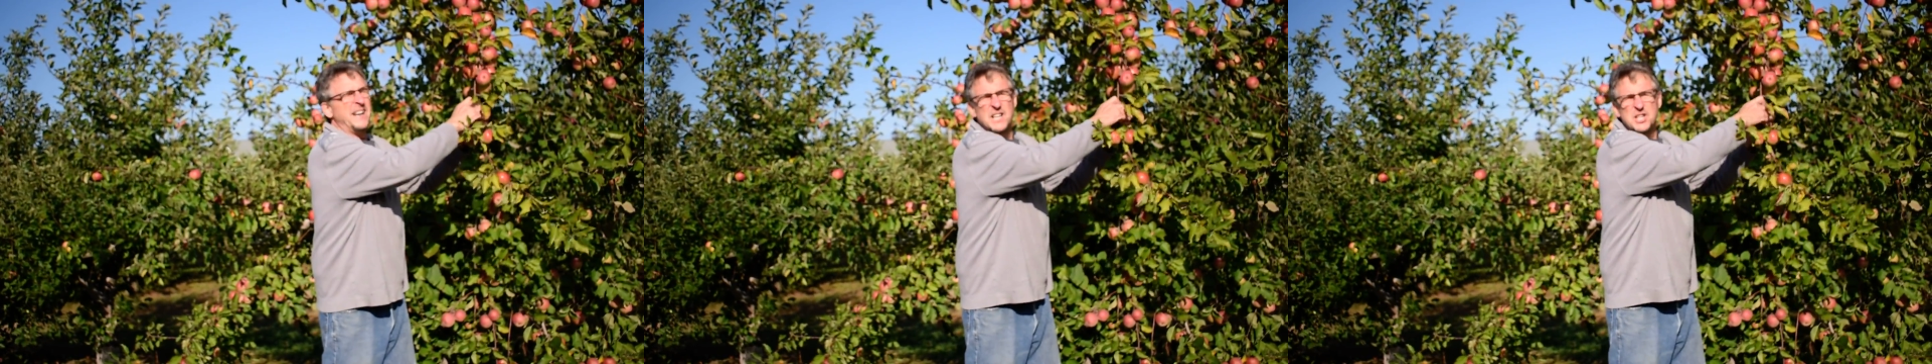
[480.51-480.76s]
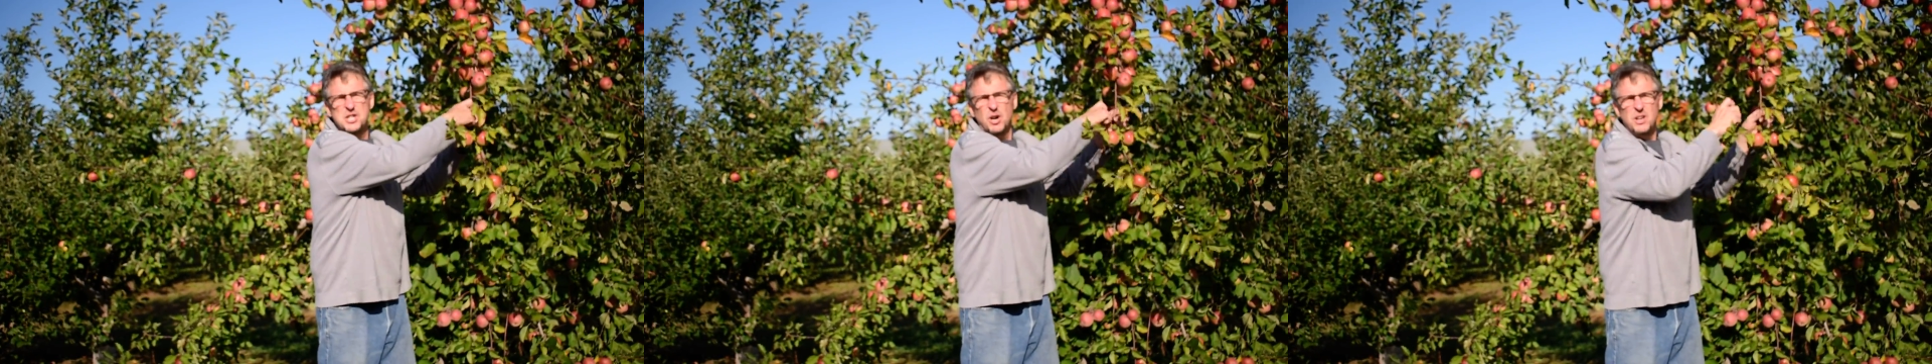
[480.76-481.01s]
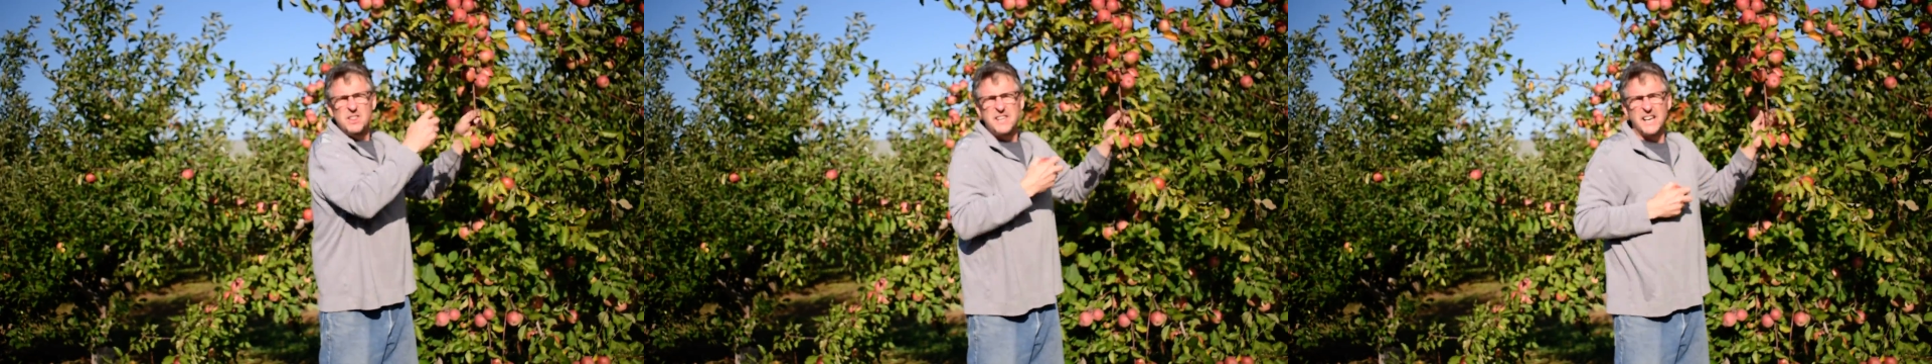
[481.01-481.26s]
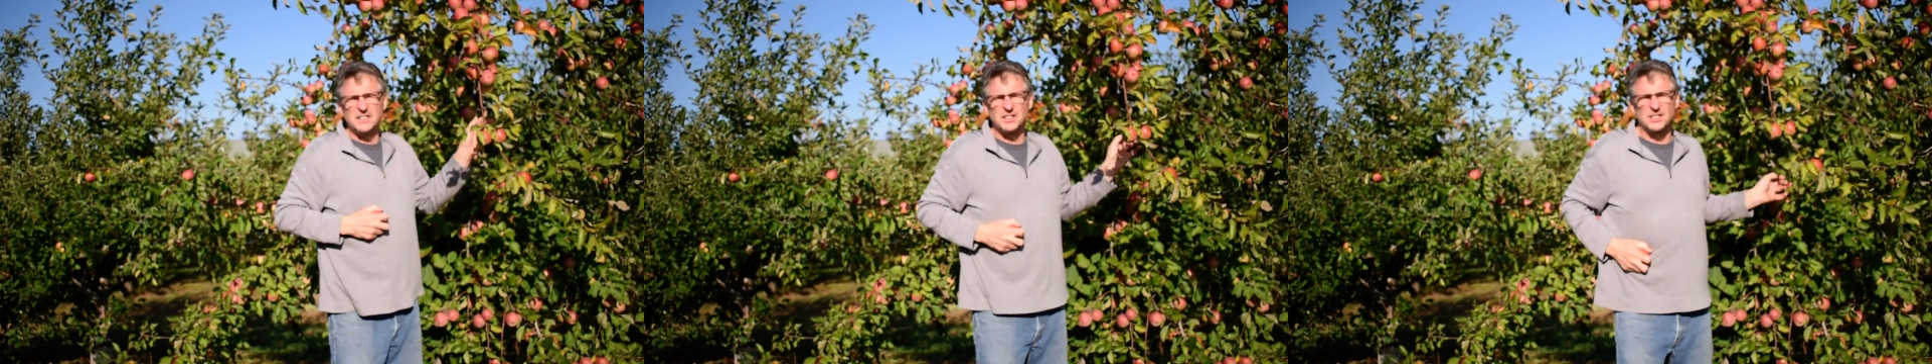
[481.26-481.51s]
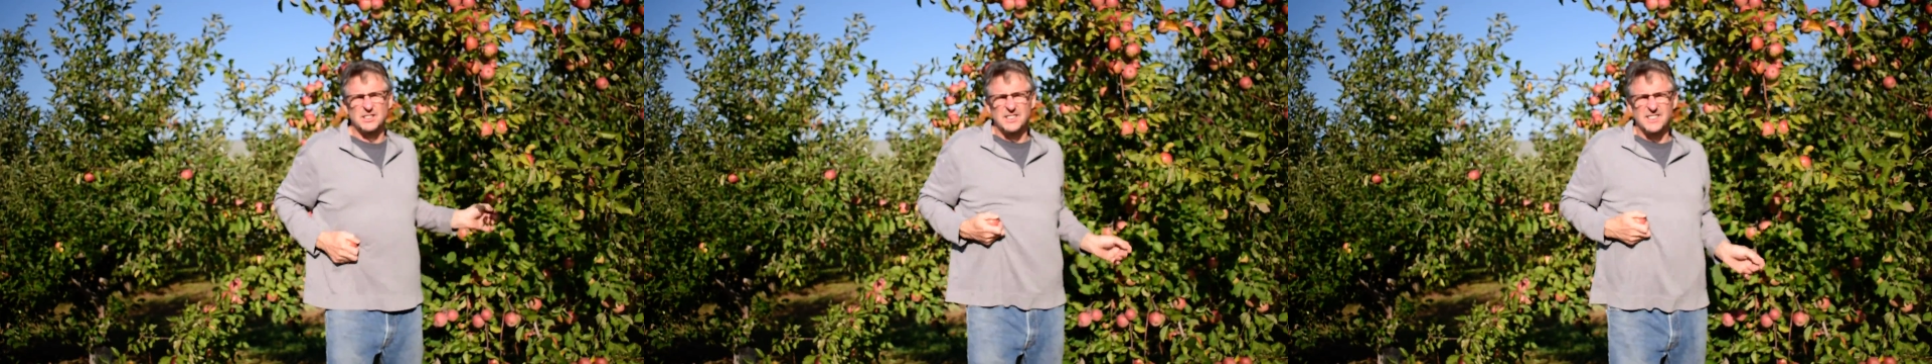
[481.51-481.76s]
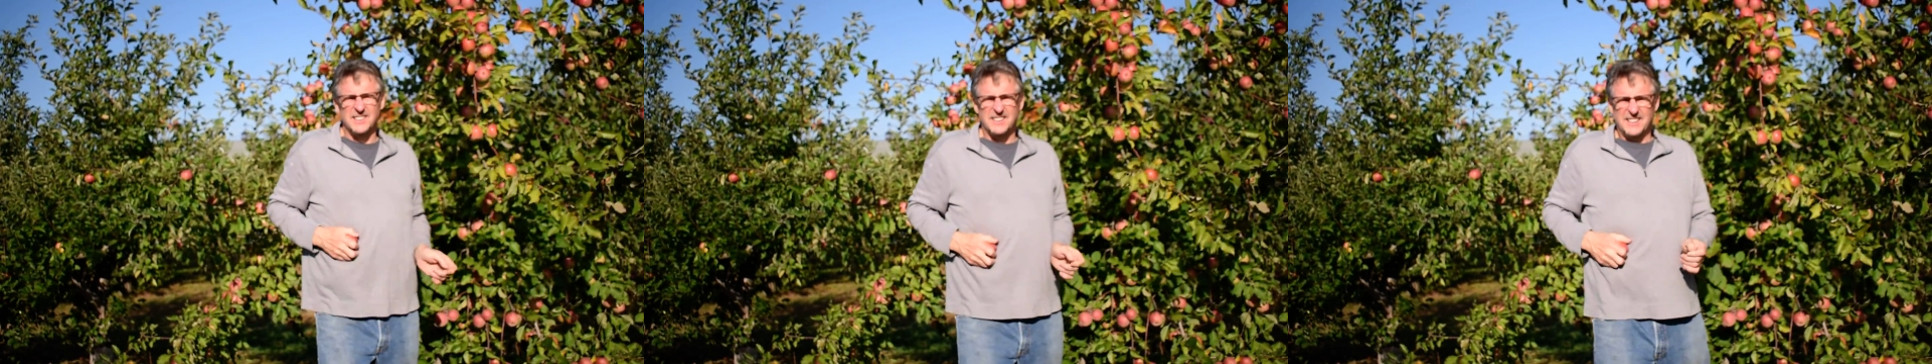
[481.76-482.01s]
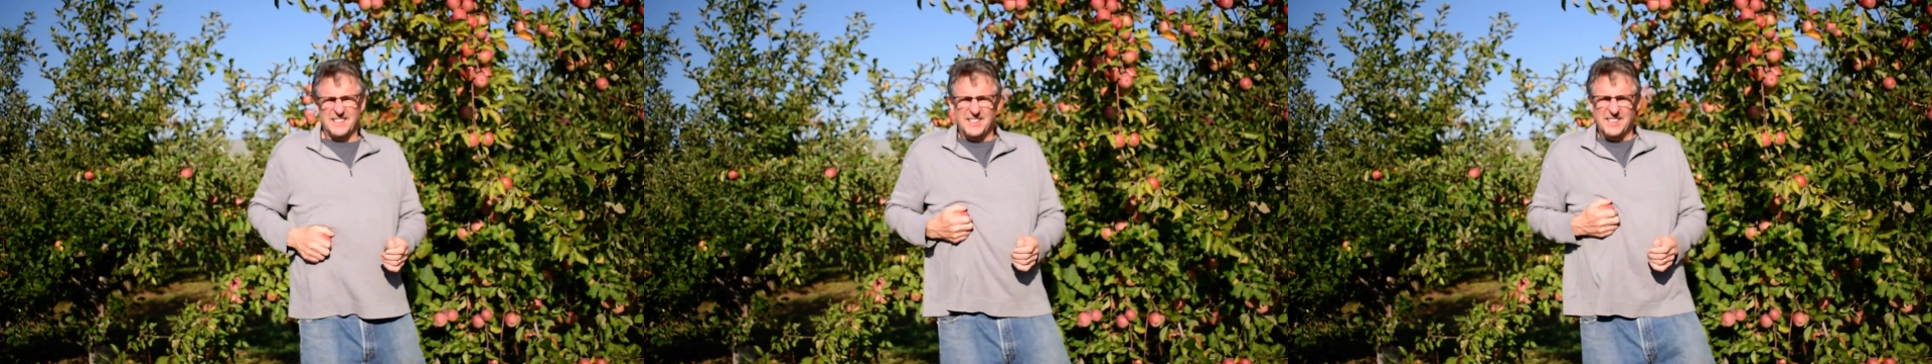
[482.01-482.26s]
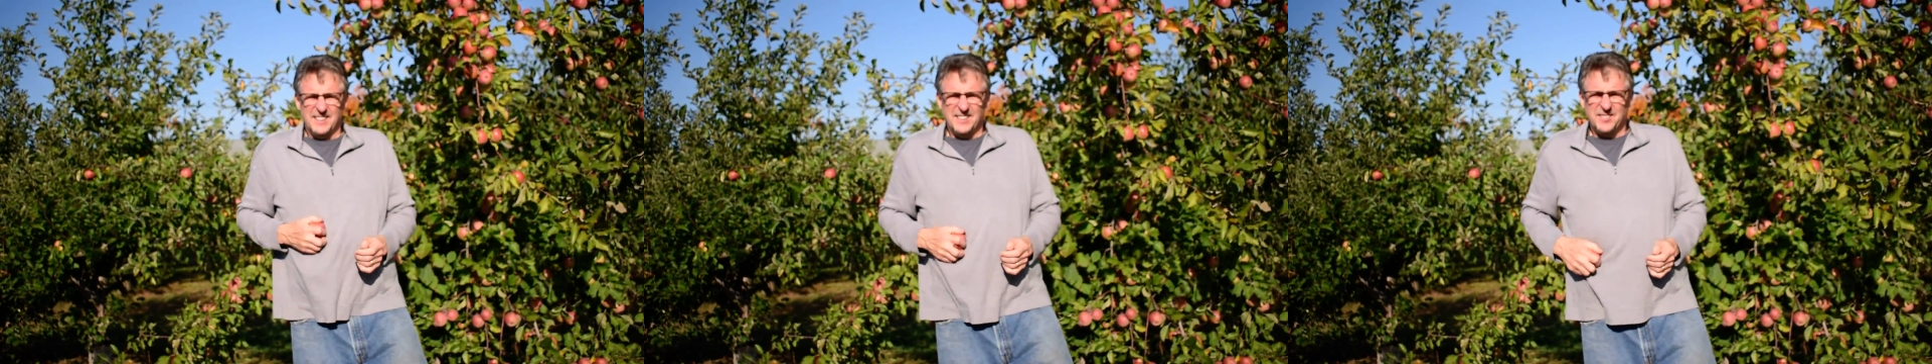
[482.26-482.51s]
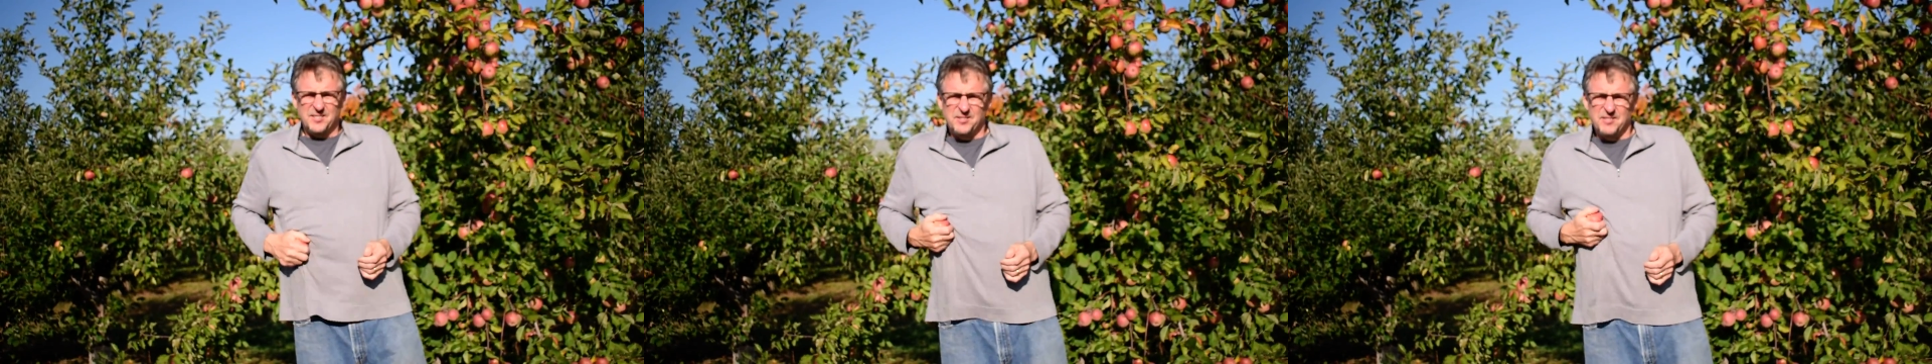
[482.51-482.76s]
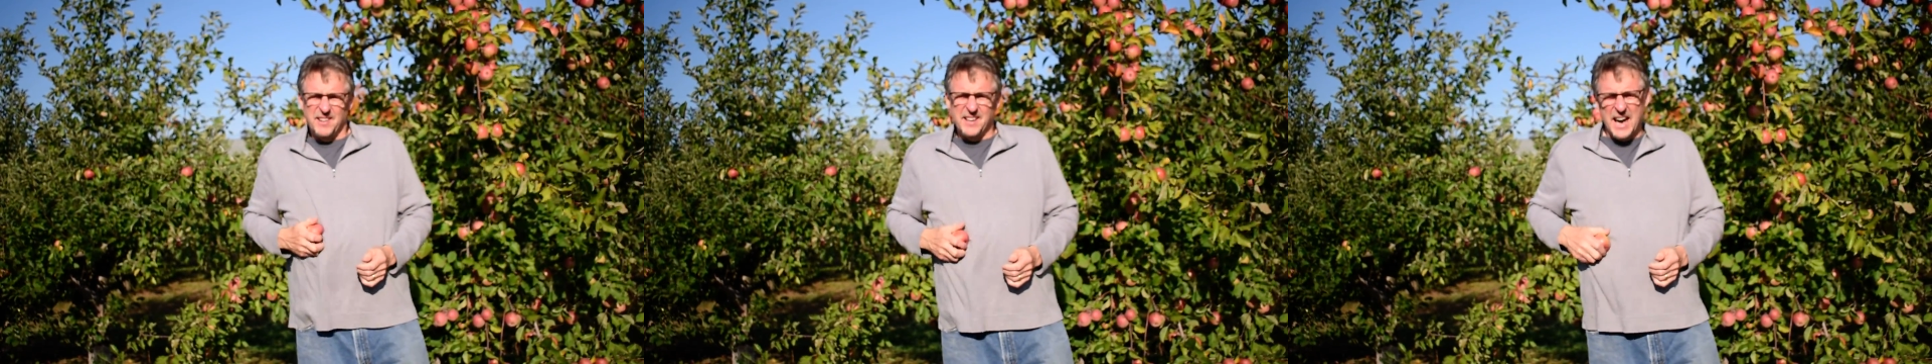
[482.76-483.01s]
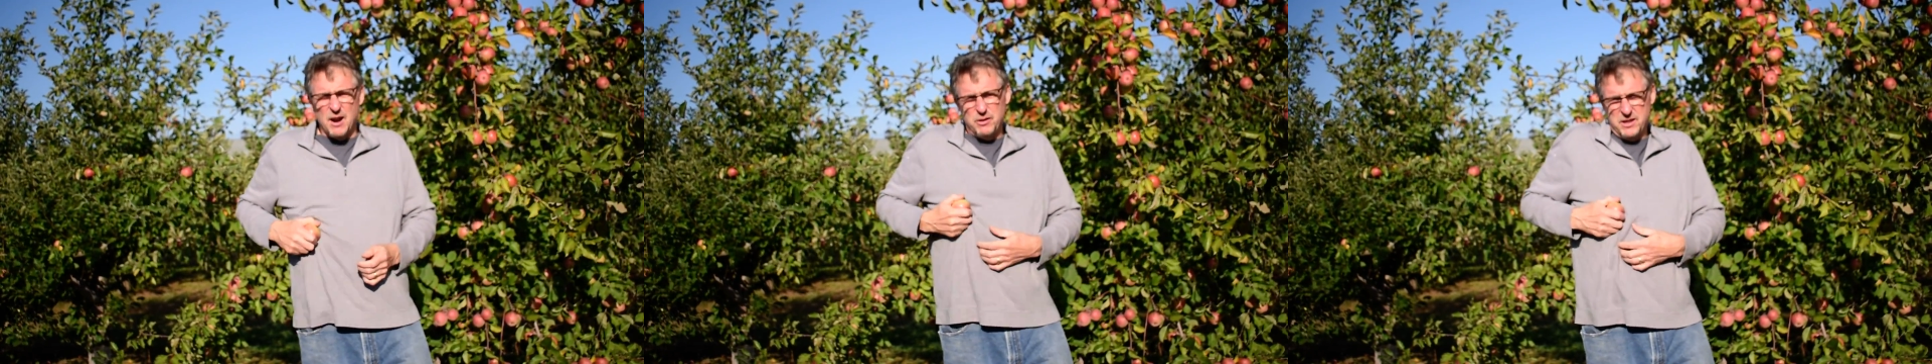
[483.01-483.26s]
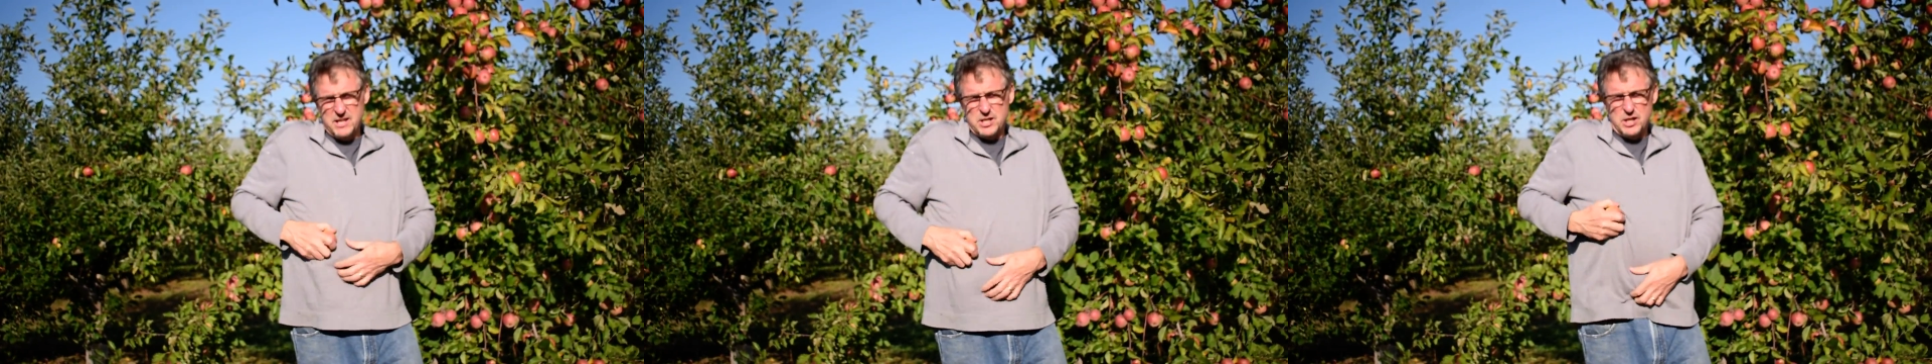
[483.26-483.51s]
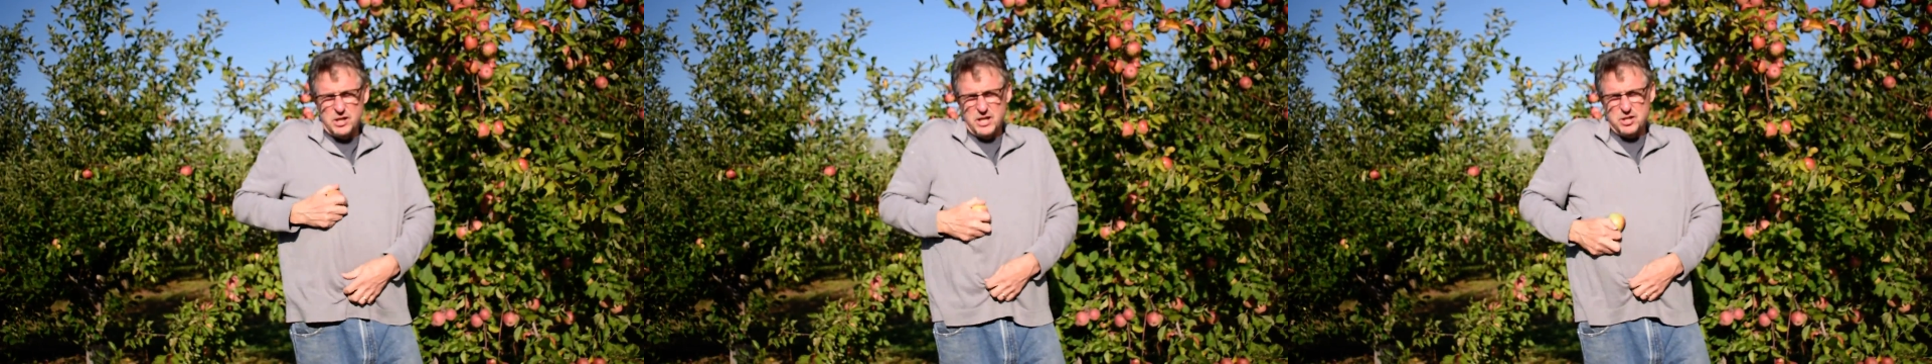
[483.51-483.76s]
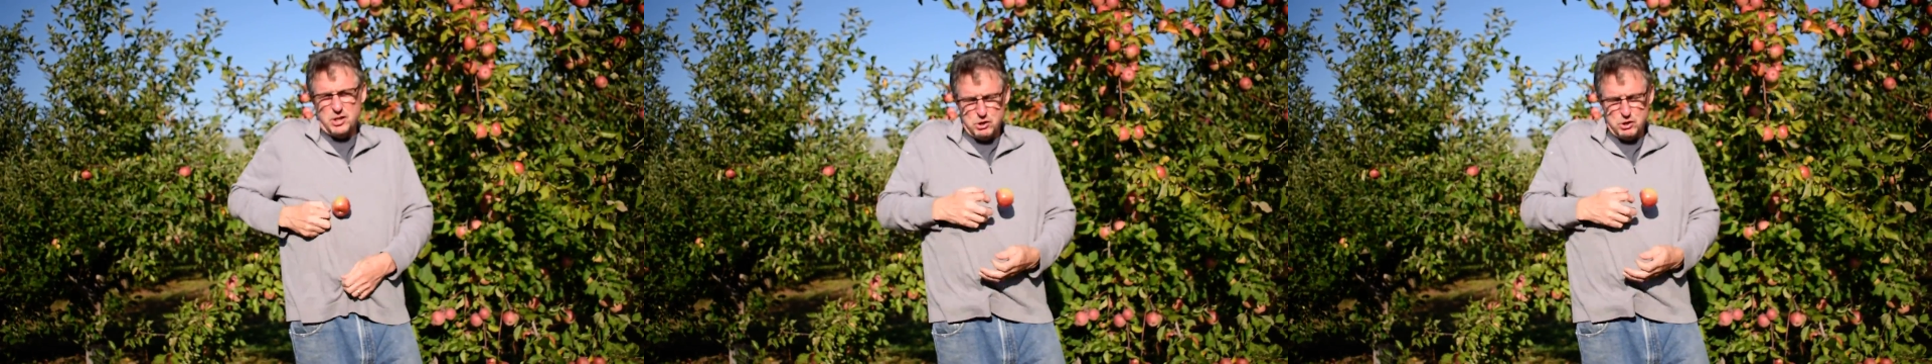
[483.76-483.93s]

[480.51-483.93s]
didn't show you this. You gotta, this is the